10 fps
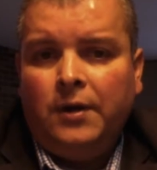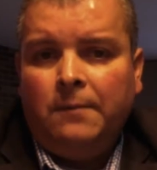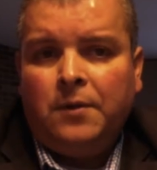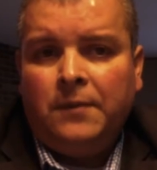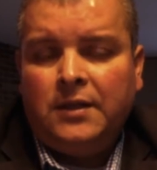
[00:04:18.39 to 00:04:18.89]

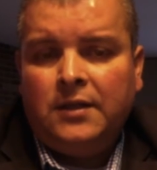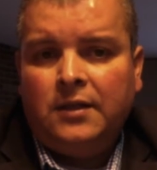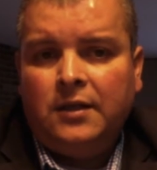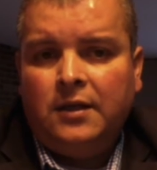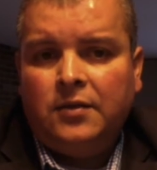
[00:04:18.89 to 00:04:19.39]
implementing
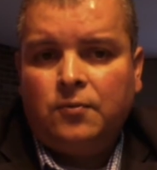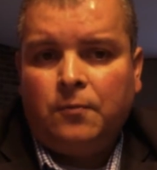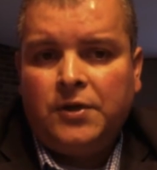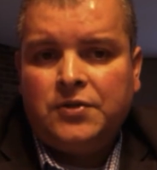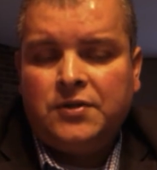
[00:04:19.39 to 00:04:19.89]
a
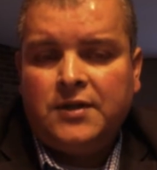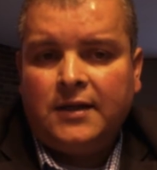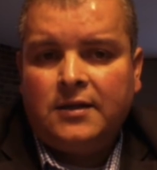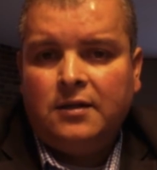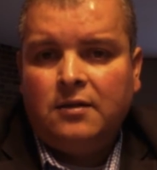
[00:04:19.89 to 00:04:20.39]
suppression
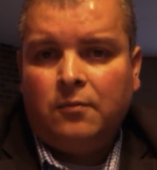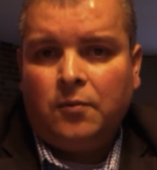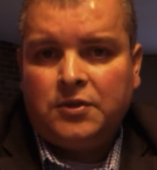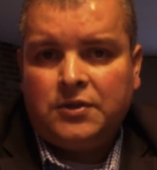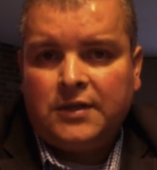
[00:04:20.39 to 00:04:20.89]
tactic or
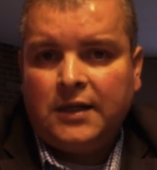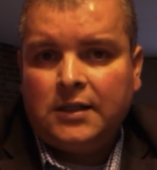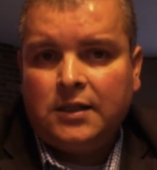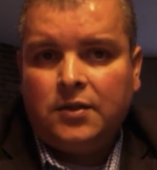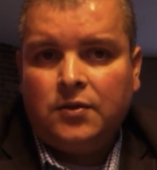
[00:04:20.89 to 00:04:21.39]
policing
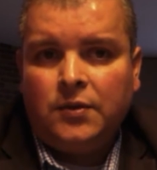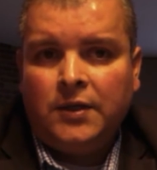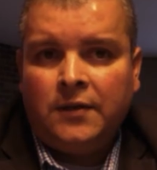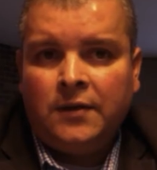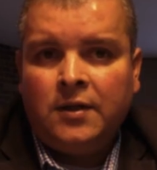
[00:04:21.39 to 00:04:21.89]
tactic to an
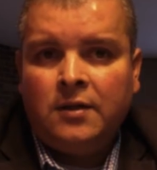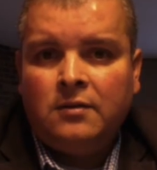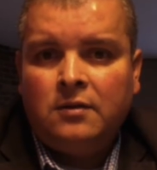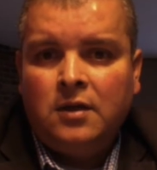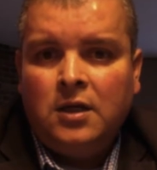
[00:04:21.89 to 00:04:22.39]
area,
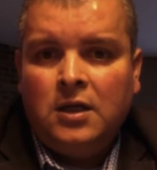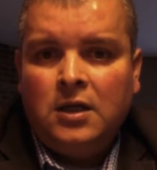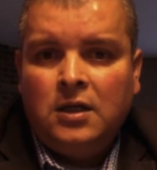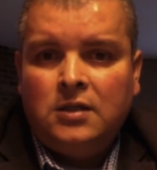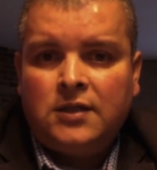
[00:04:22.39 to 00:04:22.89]

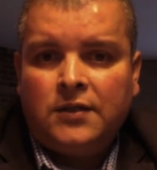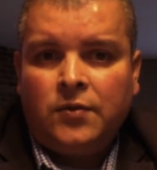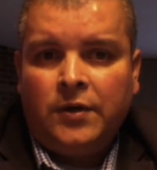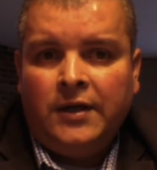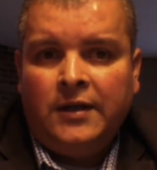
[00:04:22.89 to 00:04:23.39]

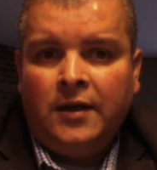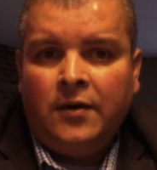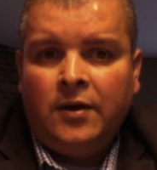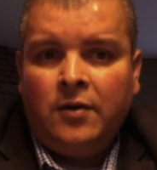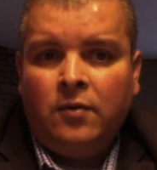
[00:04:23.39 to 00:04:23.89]
saturating the
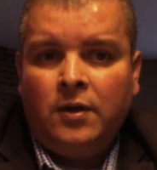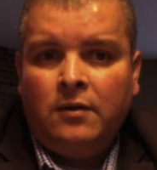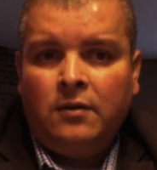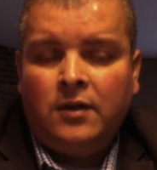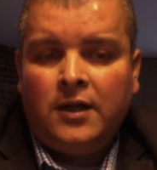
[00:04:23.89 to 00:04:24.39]
area with
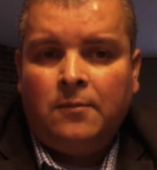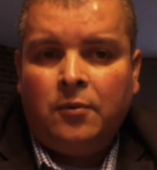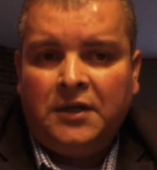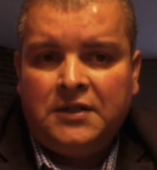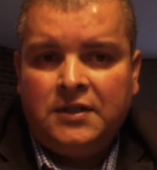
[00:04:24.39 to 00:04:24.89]
a lot of
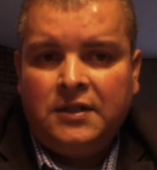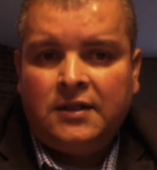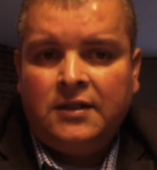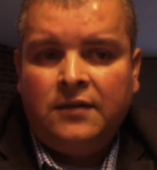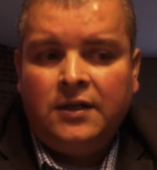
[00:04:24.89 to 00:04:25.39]
policing
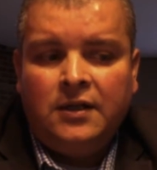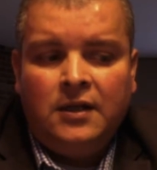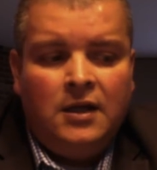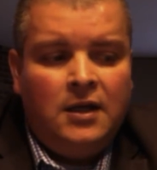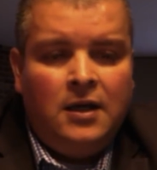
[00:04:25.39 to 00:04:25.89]
activity,
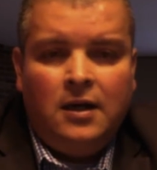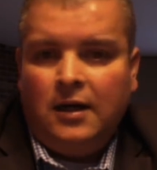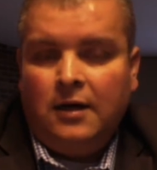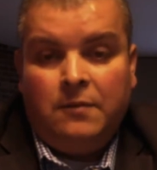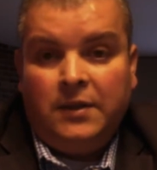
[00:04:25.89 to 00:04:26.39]

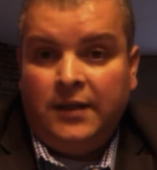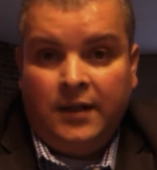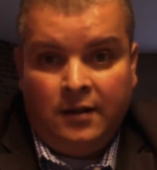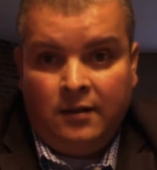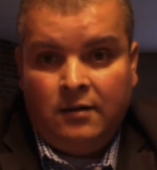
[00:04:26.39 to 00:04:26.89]
but
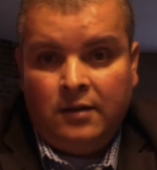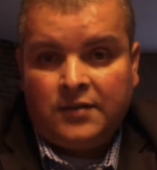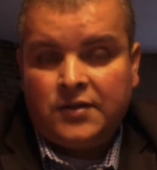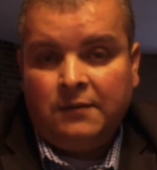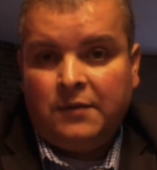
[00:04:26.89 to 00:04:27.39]
then at the
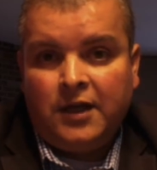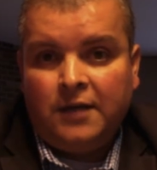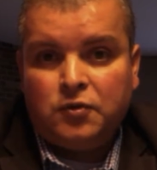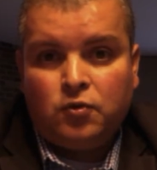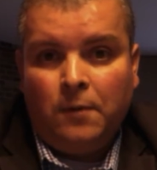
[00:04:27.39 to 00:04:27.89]
same
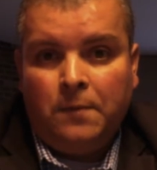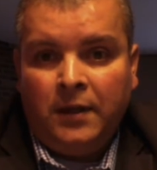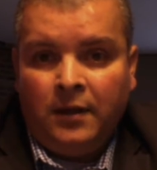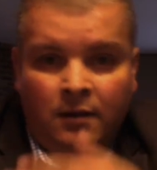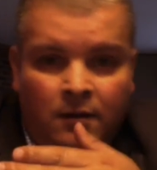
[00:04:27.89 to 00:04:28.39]
time
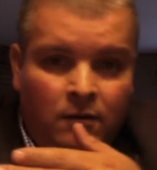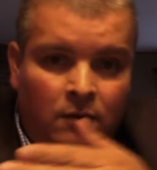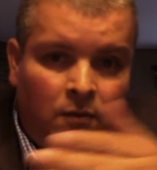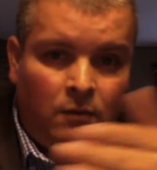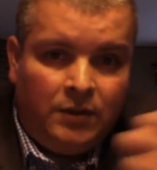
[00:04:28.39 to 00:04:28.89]
sweeping
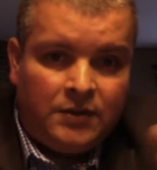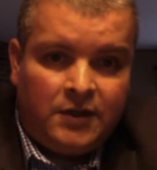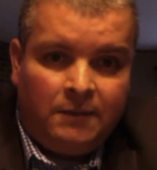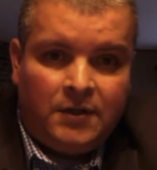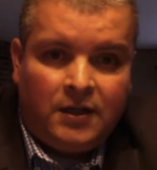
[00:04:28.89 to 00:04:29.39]
with the
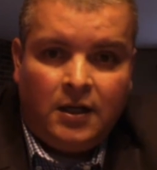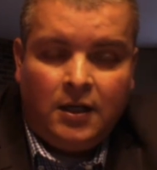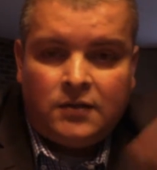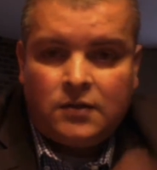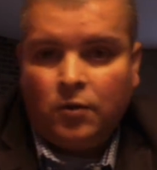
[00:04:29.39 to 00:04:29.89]
same
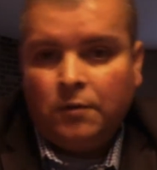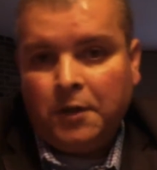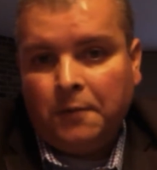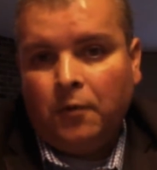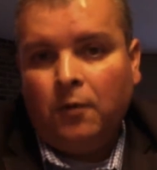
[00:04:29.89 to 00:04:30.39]
techniques the good
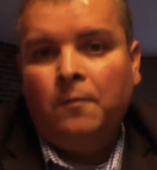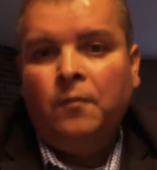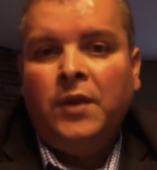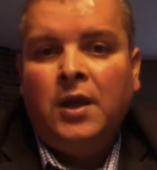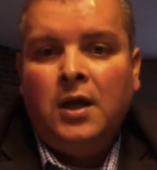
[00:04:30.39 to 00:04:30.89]
people,
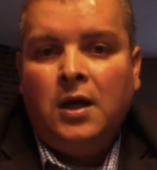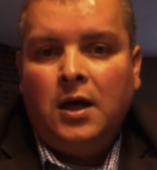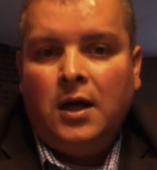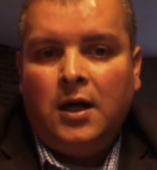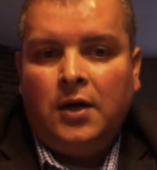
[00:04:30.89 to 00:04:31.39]

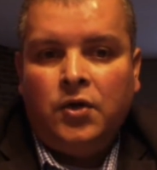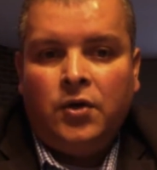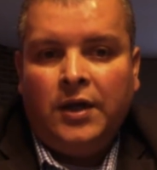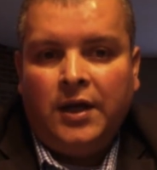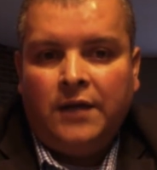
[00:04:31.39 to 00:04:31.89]
you're
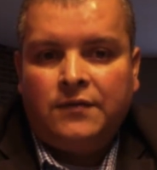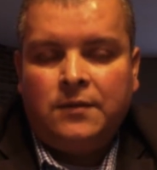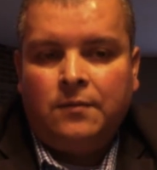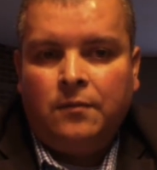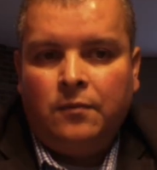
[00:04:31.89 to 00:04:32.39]
going to have
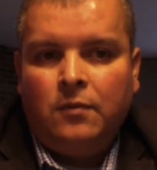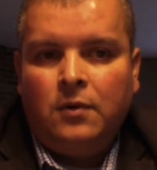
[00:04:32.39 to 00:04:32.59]
some